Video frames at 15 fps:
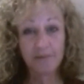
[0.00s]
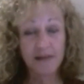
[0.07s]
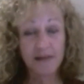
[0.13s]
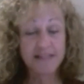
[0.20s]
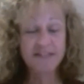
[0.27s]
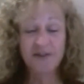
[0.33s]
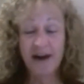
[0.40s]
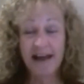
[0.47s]
a
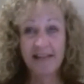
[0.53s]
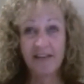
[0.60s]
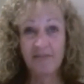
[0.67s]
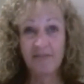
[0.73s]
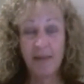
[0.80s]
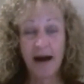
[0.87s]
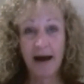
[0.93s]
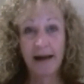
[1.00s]
strength of
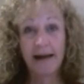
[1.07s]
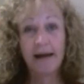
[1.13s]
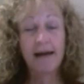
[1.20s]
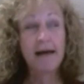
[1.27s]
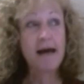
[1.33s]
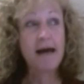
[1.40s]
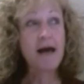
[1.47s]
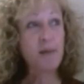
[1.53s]
mine,
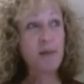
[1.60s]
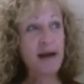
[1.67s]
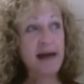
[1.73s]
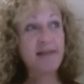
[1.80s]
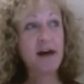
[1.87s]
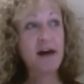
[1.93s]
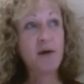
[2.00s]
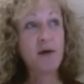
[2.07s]
but I
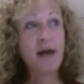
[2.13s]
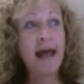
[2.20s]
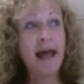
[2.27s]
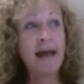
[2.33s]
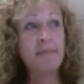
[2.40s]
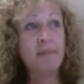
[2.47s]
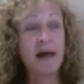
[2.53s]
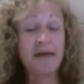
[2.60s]
thought,
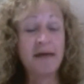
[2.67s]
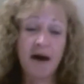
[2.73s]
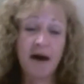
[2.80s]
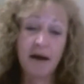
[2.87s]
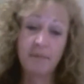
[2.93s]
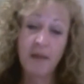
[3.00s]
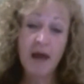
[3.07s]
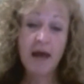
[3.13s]
okay,
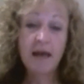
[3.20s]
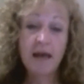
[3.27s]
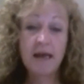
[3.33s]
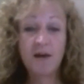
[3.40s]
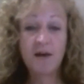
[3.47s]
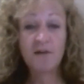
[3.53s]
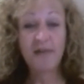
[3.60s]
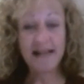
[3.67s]

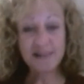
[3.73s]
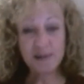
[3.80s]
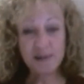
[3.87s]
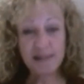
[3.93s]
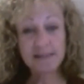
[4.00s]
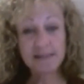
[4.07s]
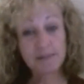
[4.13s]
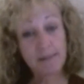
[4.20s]
if that's
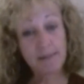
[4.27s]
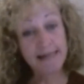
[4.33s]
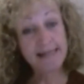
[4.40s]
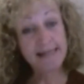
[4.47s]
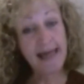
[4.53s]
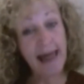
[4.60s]
what's meant to